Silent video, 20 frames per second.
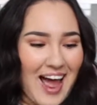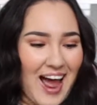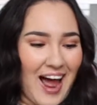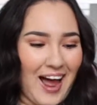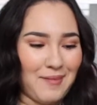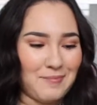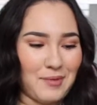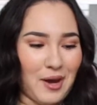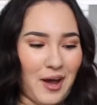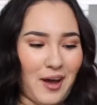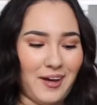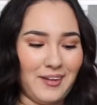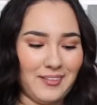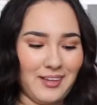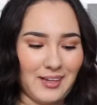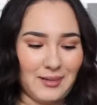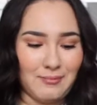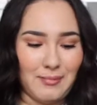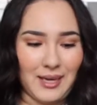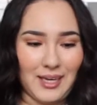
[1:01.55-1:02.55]
I'm not
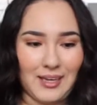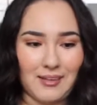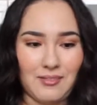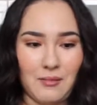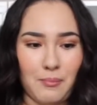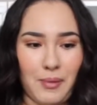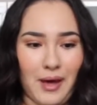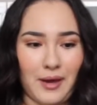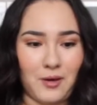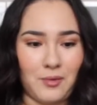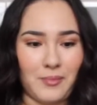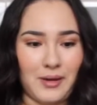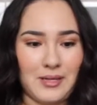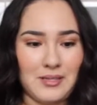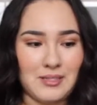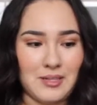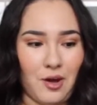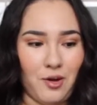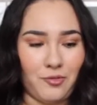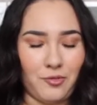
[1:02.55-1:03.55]
like making the batter
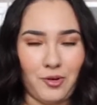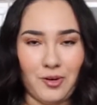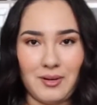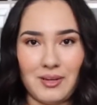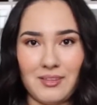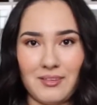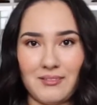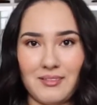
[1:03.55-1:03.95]
myself or anything